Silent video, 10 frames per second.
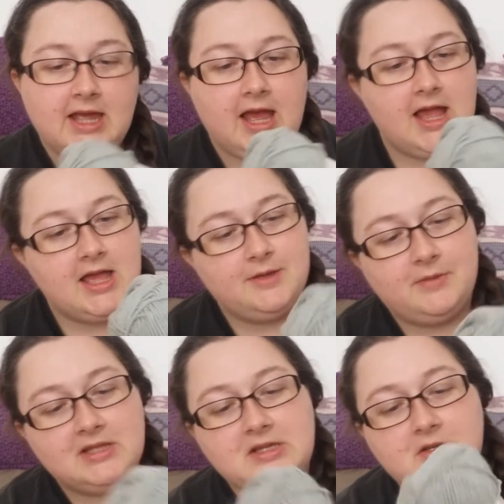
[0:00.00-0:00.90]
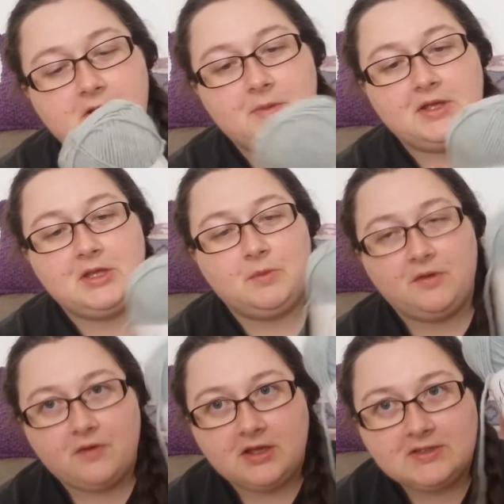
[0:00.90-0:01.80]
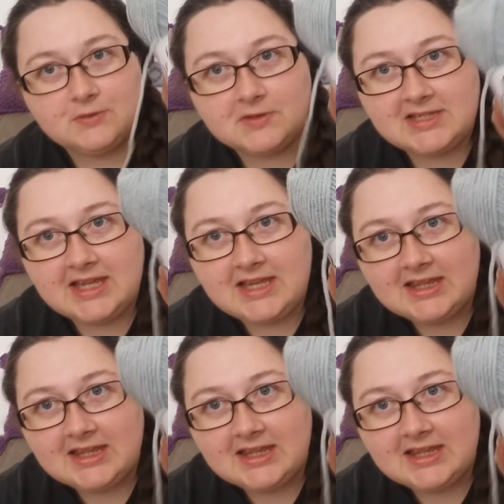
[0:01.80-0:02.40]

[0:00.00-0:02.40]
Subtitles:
I don't know about you, but if I saw tea